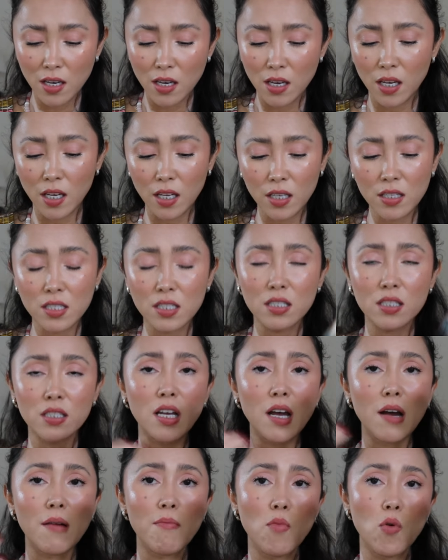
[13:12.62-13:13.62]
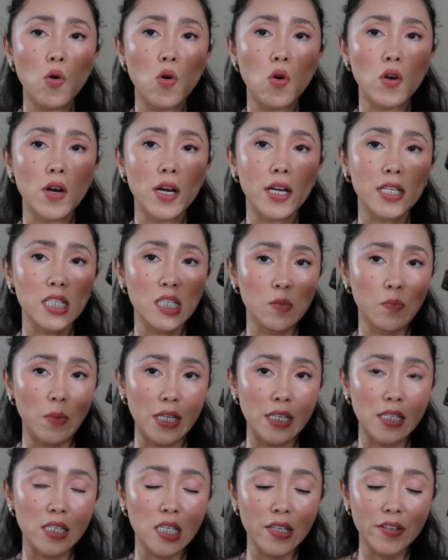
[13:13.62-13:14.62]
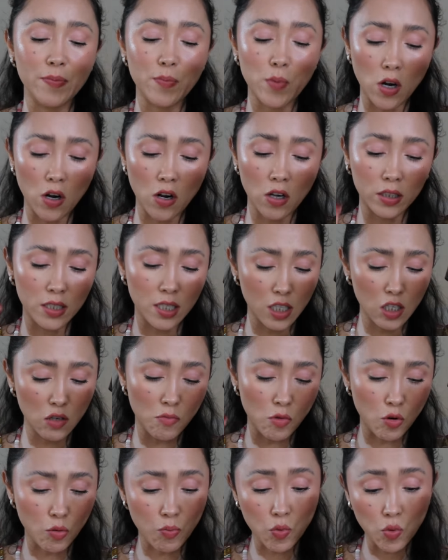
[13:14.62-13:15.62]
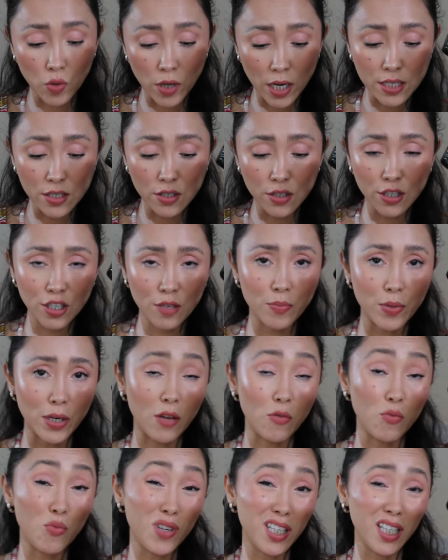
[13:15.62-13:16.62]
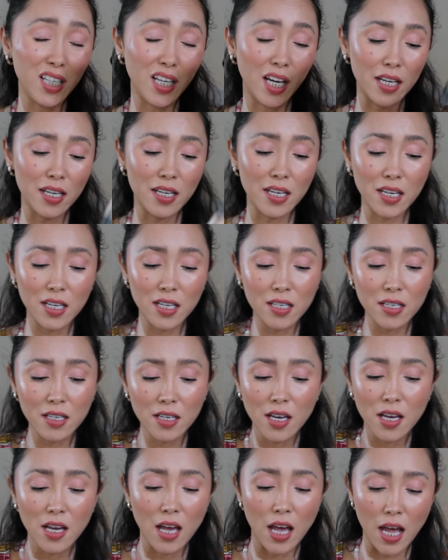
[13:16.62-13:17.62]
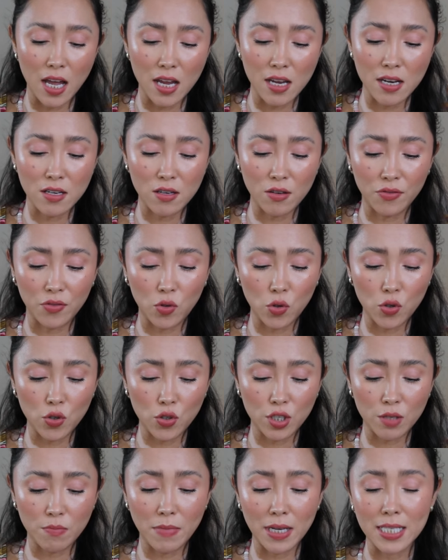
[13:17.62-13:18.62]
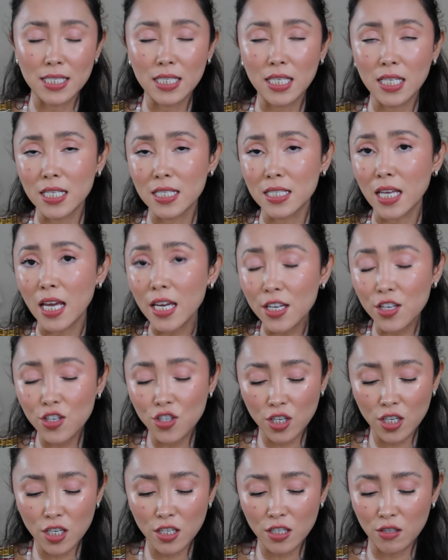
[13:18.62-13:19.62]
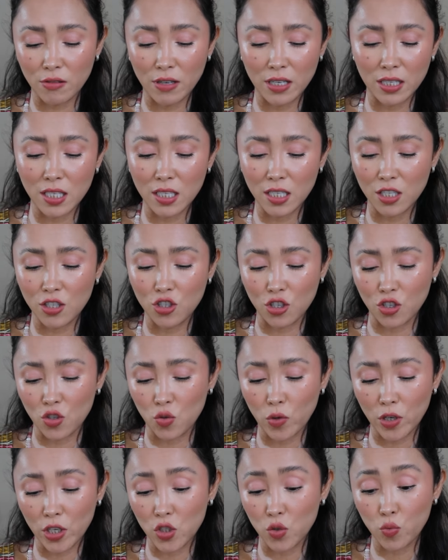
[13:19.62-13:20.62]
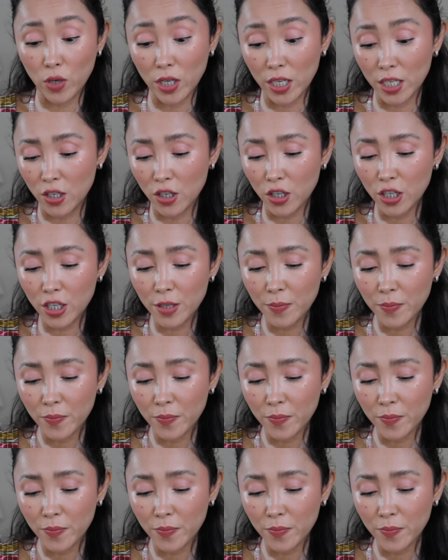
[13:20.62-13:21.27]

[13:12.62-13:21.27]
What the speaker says: It's a more expensive product, a little more pricier, but I really like it. And of course, my skin is aging, so I think it just works really good.